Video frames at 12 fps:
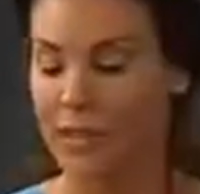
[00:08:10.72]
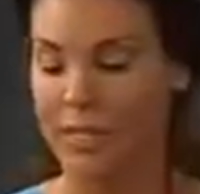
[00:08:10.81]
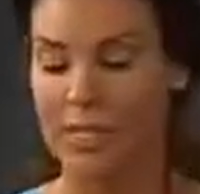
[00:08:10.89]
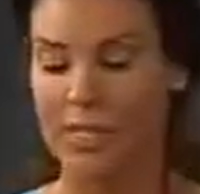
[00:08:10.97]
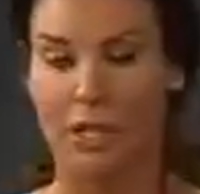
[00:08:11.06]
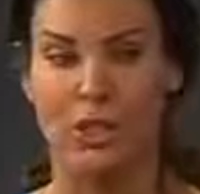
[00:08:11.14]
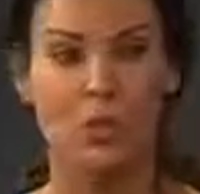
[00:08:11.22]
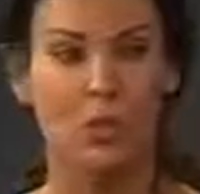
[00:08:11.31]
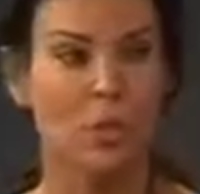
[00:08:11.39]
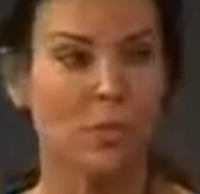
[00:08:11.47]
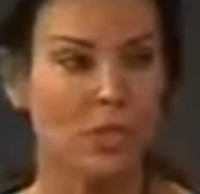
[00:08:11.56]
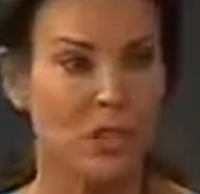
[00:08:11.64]
just this
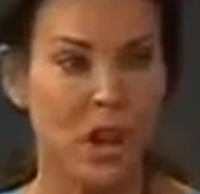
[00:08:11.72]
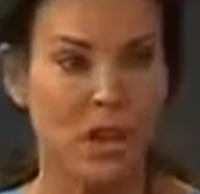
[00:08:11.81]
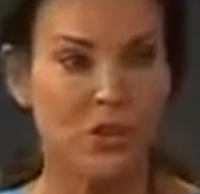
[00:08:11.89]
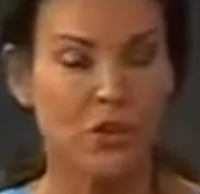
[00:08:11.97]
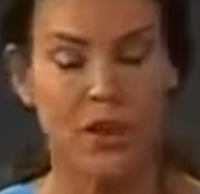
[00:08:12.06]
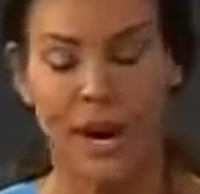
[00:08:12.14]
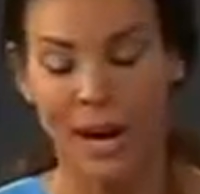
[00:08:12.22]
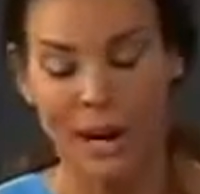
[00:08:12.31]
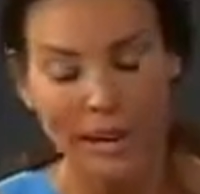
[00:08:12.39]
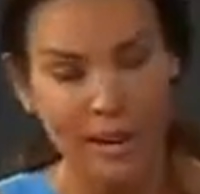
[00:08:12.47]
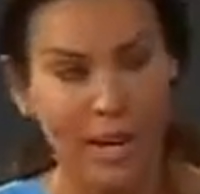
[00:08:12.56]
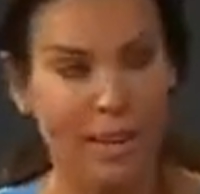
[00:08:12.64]
enormous entree.
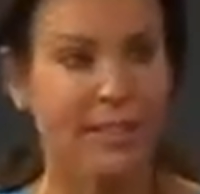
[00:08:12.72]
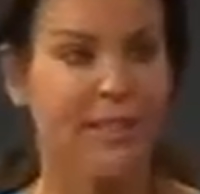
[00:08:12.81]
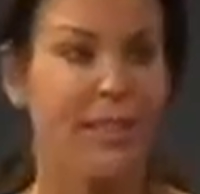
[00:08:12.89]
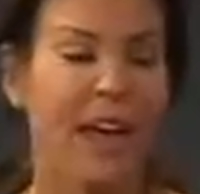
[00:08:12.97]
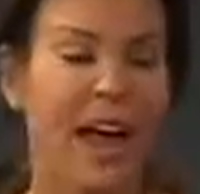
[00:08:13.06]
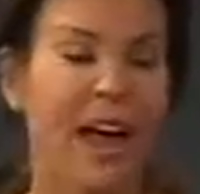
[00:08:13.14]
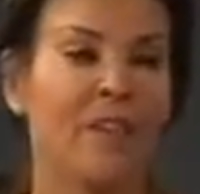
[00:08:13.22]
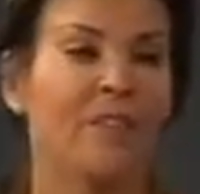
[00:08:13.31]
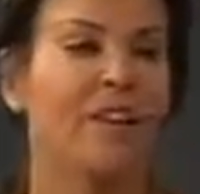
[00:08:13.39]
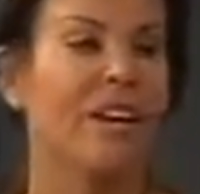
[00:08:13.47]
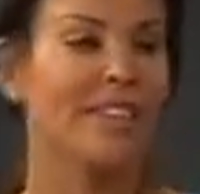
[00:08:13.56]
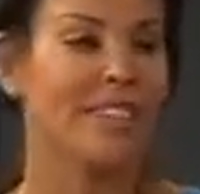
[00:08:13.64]
Cut it in half,
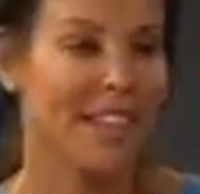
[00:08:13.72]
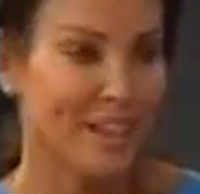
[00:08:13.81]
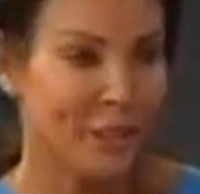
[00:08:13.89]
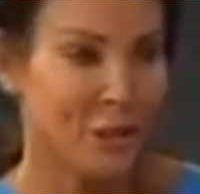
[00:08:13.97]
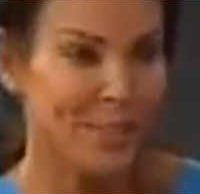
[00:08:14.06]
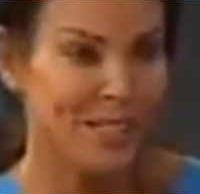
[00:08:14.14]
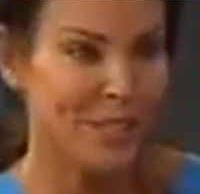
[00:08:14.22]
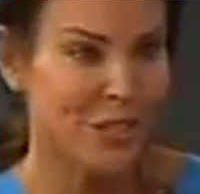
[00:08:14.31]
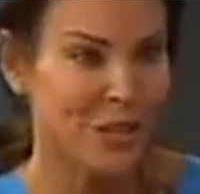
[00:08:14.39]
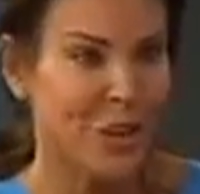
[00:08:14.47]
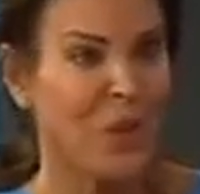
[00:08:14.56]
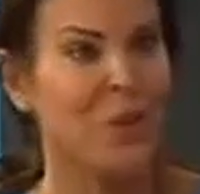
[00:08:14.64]
take the rest to
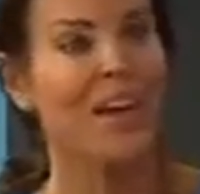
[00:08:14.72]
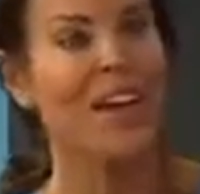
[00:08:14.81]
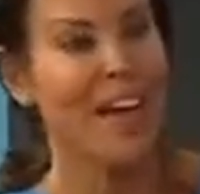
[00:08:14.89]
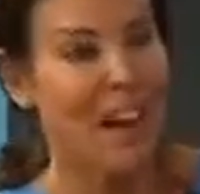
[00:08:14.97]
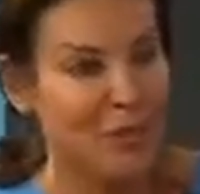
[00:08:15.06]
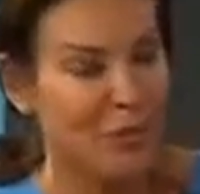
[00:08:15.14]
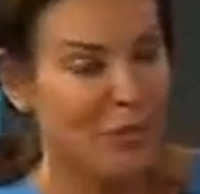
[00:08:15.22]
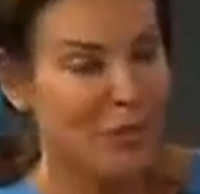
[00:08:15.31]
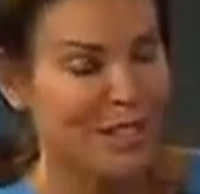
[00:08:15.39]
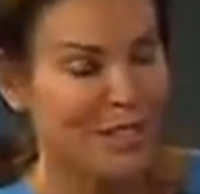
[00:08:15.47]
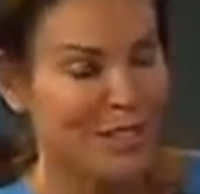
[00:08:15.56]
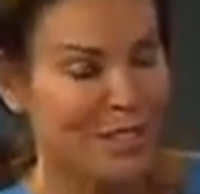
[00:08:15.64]
go, have it
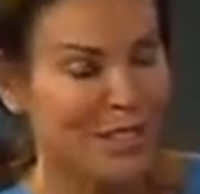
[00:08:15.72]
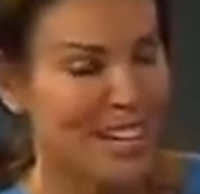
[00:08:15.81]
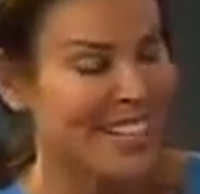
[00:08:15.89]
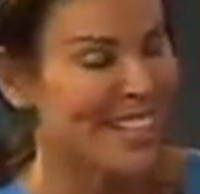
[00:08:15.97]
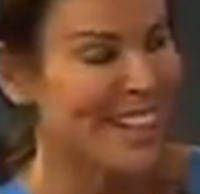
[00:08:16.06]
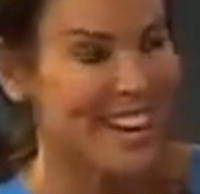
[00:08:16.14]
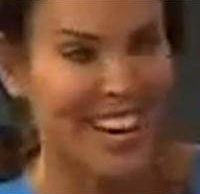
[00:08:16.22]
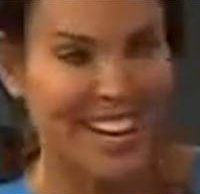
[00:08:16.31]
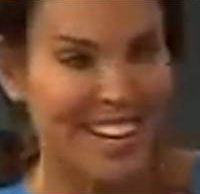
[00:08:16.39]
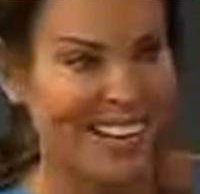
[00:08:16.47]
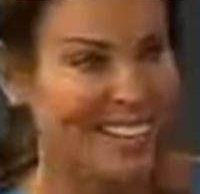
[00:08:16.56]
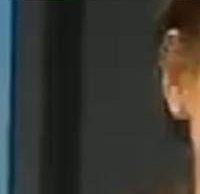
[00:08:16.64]
for lunch the next day.